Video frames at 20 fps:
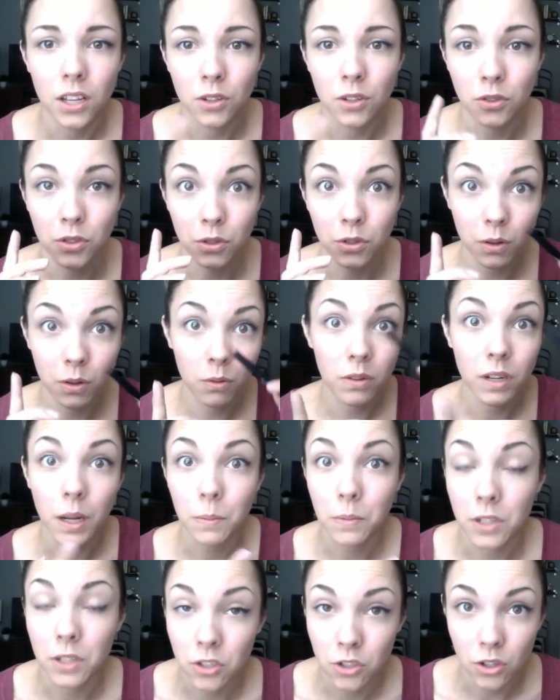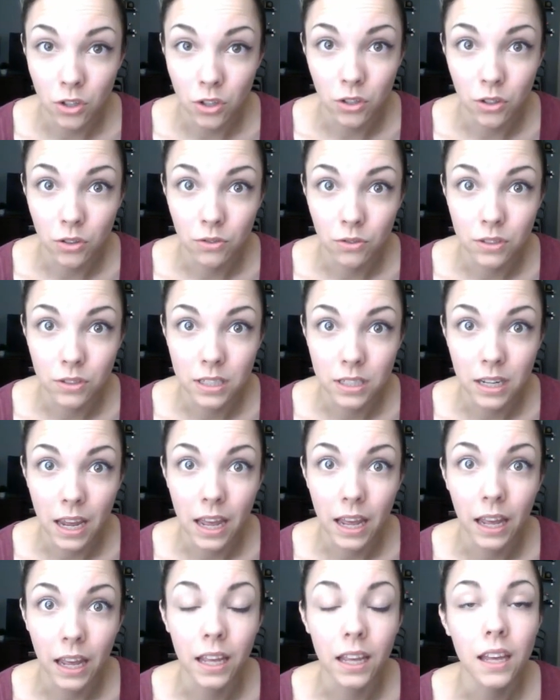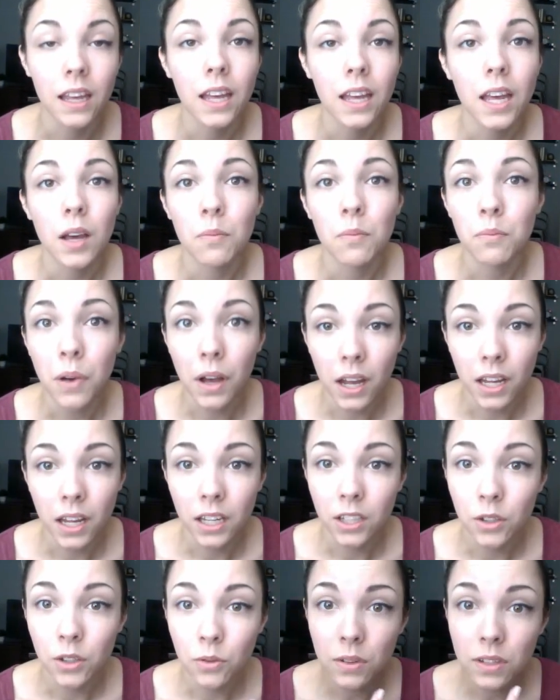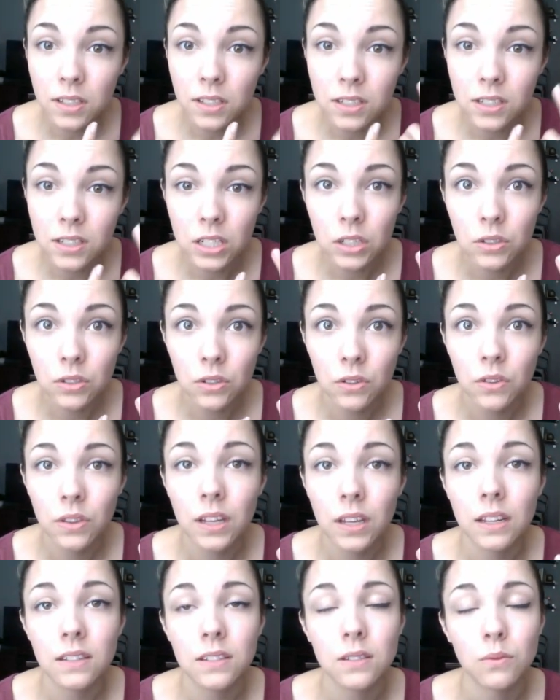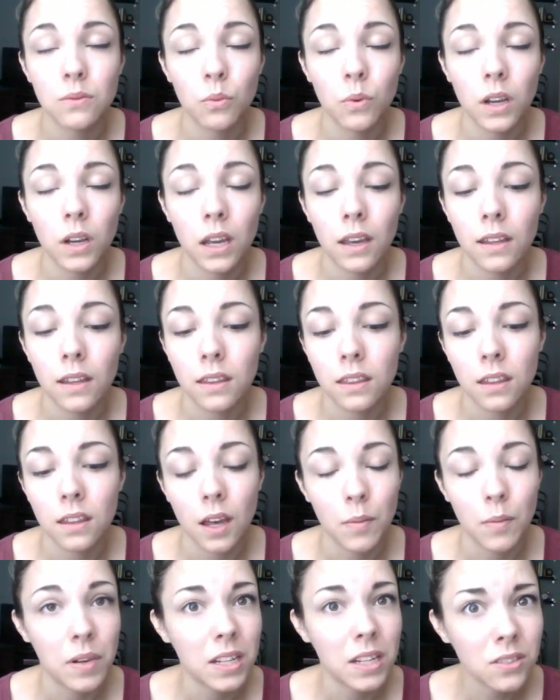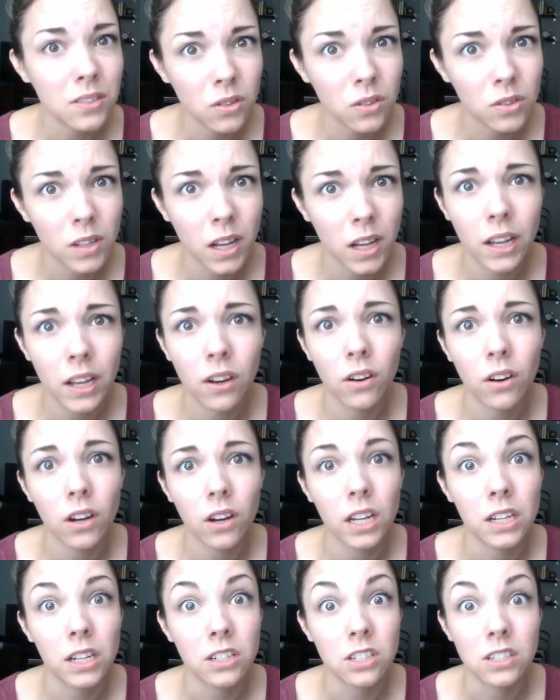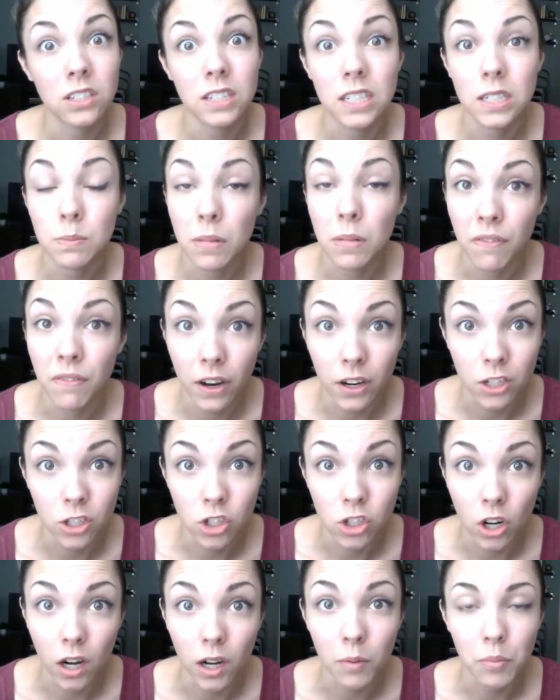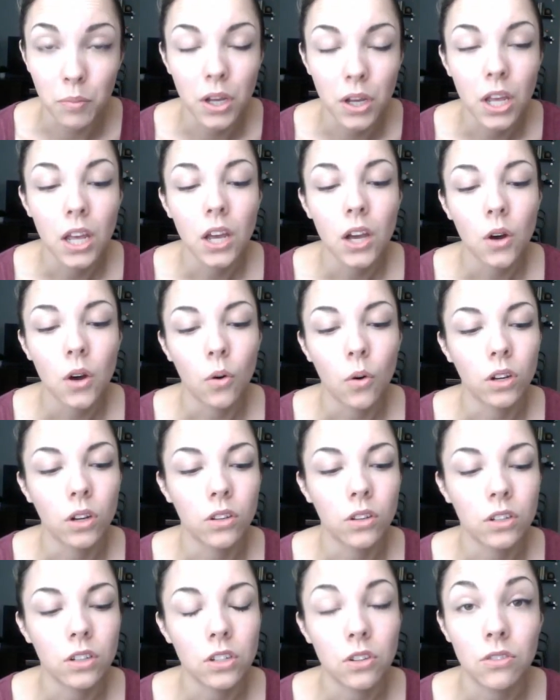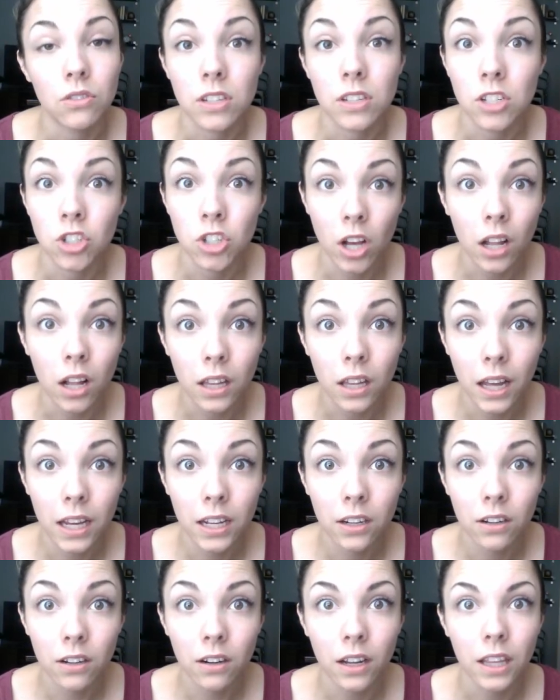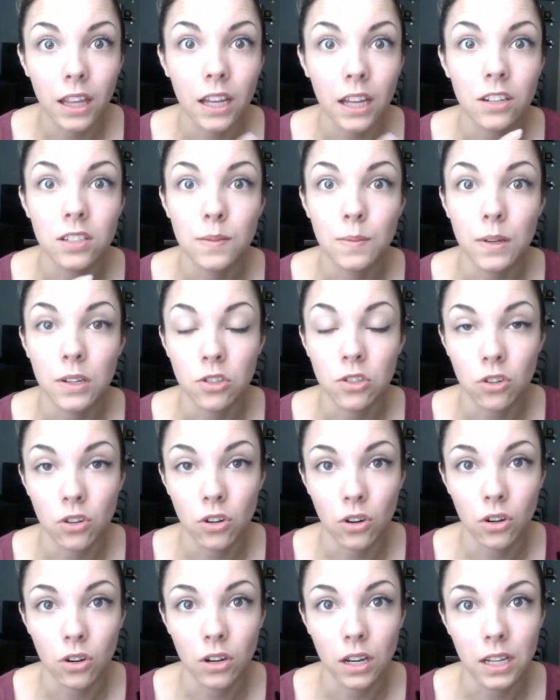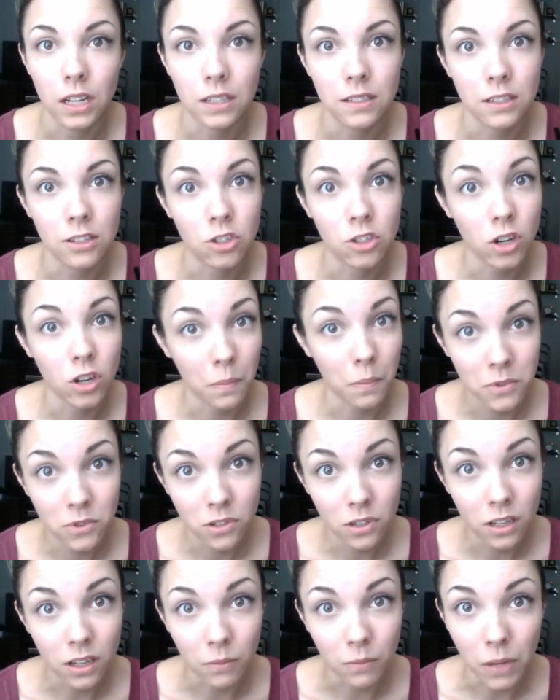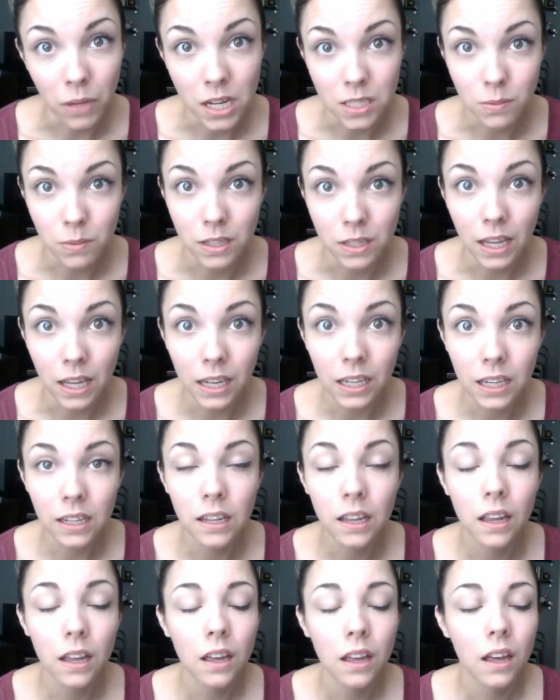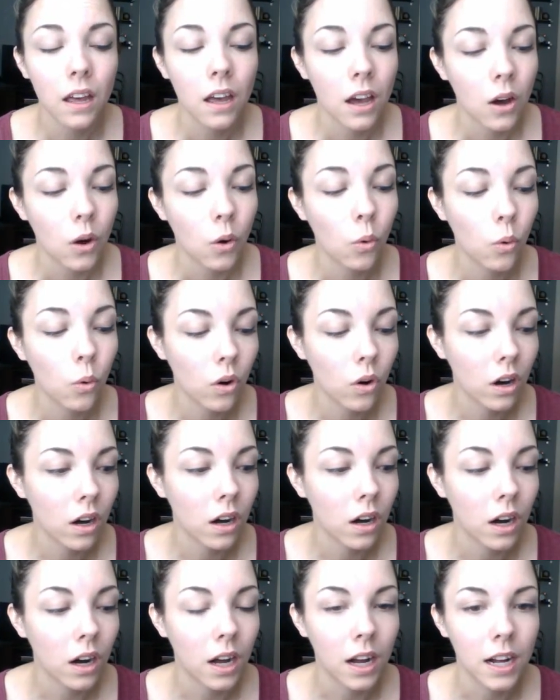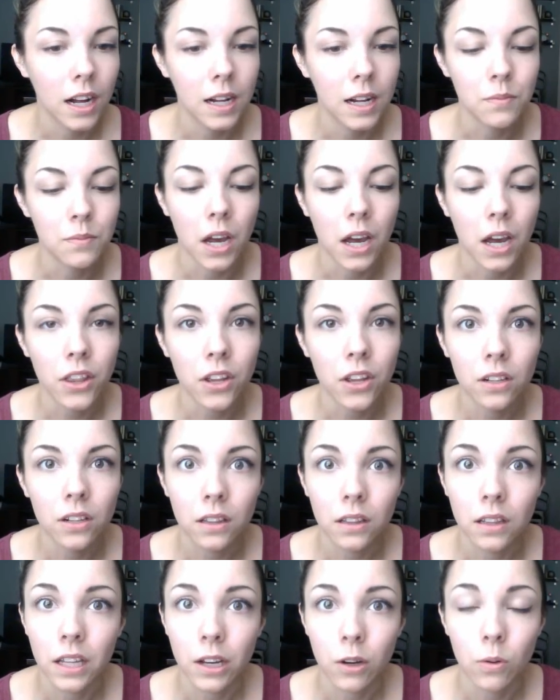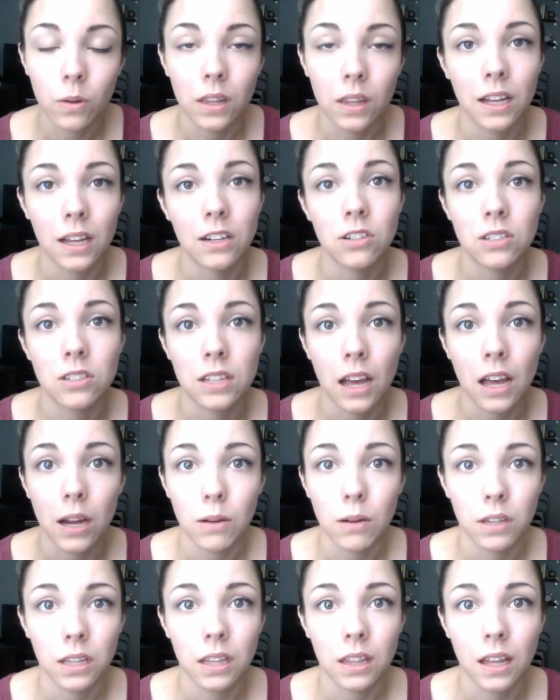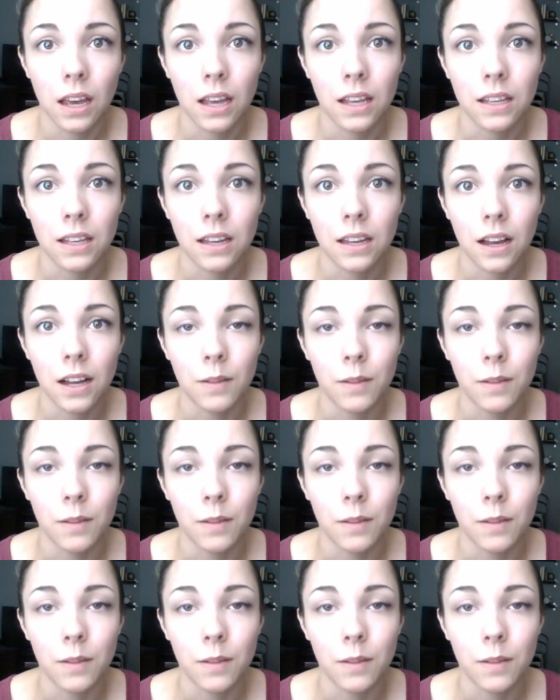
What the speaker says: doing what I'm going to show you today. But you can still do this with a pencil liner. It just needs to be very sharp, or you can use a gel liner. Again, just make sure it's as sharp as you can possibly get it, or other liquid liners that I really like.